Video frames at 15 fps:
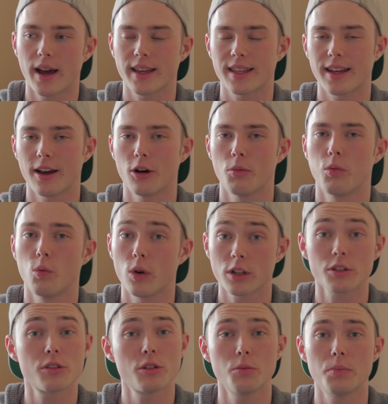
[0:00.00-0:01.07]
I can help 1
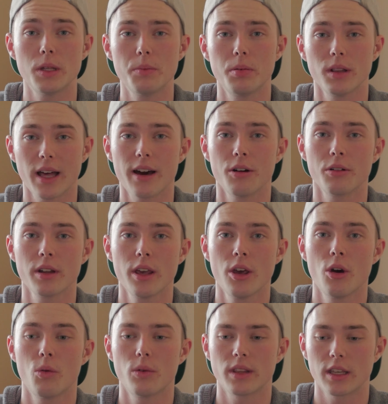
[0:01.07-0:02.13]
or 2 people out
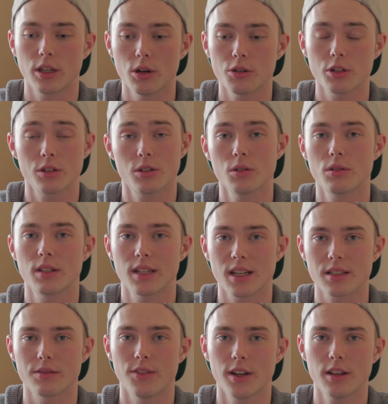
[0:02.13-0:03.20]
when they go to shoot the
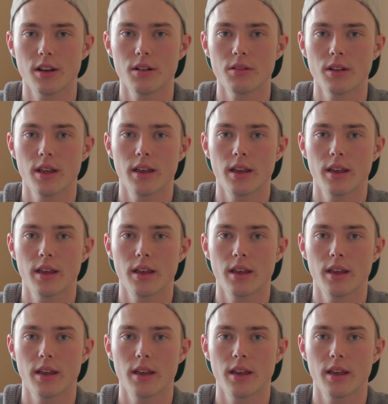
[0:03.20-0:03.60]
next video.